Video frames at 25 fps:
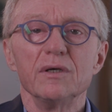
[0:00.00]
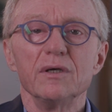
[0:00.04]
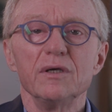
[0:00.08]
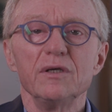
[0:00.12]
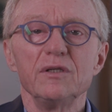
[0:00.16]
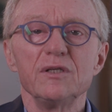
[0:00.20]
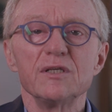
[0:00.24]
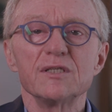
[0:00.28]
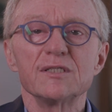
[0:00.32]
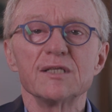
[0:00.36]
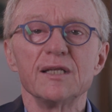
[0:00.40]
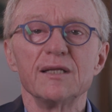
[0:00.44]

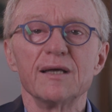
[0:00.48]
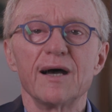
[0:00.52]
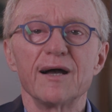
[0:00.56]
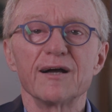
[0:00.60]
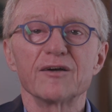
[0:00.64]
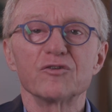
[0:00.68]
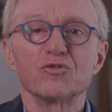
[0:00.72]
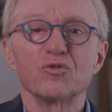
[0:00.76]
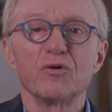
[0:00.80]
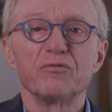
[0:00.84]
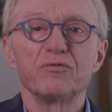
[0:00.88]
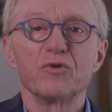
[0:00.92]
It is an
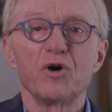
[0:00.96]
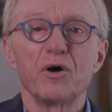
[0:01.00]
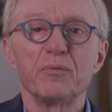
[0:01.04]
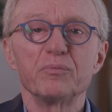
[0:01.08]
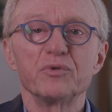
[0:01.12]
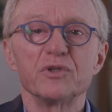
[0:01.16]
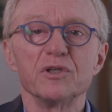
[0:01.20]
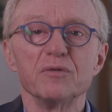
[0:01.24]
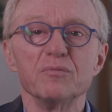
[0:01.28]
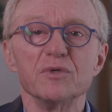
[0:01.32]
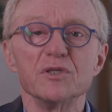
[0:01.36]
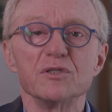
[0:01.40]
act of
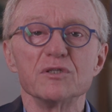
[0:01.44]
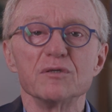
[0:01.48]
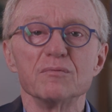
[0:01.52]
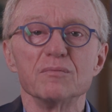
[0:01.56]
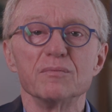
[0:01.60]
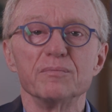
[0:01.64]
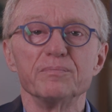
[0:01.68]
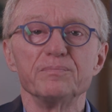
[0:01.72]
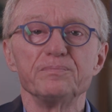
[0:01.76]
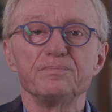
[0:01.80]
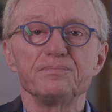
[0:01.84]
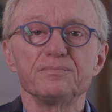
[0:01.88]

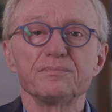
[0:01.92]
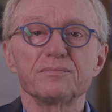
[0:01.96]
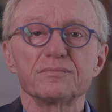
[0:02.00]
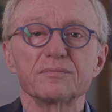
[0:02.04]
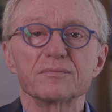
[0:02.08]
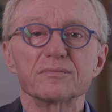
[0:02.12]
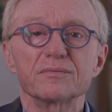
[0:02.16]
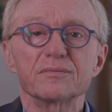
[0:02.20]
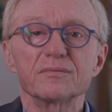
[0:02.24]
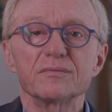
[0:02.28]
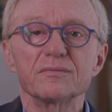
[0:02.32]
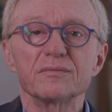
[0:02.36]
optimism.
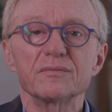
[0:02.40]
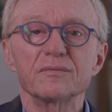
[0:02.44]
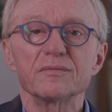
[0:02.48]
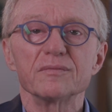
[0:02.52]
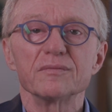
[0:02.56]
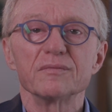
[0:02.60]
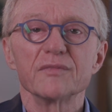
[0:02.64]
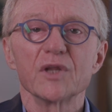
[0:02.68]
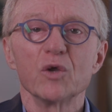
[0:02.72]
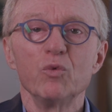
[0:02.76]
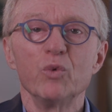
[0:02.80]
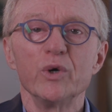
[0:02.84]

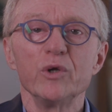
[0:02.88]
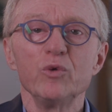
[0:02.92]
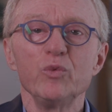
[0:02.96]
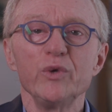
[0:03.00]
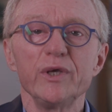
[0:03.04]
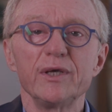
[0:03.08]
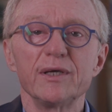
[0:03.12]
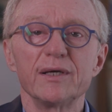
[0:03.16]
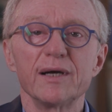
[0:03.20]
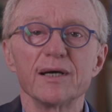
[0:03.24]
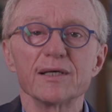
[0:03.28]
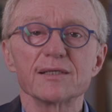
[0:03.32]
When we
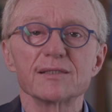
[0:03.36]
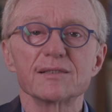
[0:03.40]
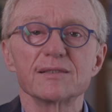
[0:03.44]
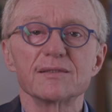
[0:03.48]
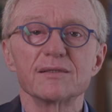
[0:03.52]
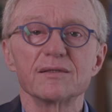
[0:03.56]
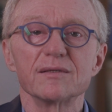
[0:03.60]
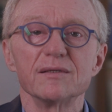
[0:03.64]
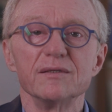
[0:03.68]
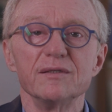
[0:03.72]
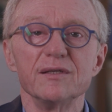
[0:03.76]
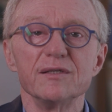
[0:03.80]

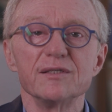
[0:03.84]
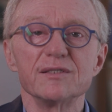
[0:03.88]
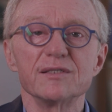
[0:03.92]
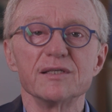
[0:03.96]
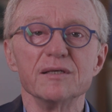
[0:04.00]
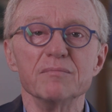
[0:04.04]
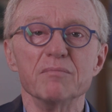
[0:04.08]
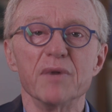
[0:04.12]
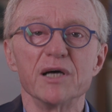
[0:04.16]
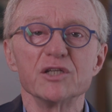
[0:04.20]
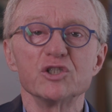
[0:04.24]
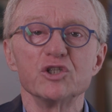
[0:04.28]
cast this
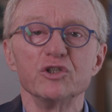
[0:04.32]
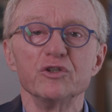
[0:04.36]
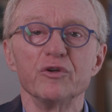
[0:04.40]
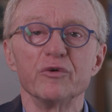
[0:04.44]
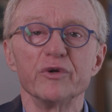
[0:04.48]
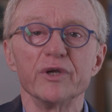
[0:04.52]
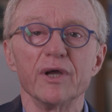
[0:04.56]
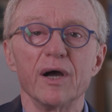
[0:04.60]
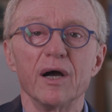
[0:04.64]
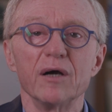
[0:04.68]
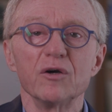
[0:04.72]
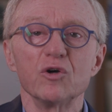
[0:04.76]

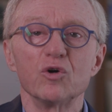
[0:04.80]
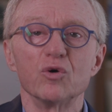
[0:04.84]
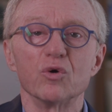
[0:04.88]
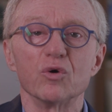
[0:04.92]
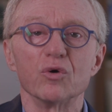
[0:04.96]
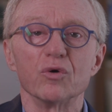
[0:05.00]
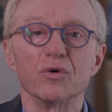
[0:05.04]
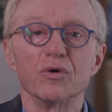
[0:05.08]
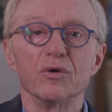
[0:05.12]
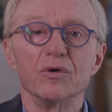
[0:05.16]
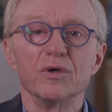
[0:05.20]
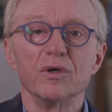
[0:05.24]
imaginary anchor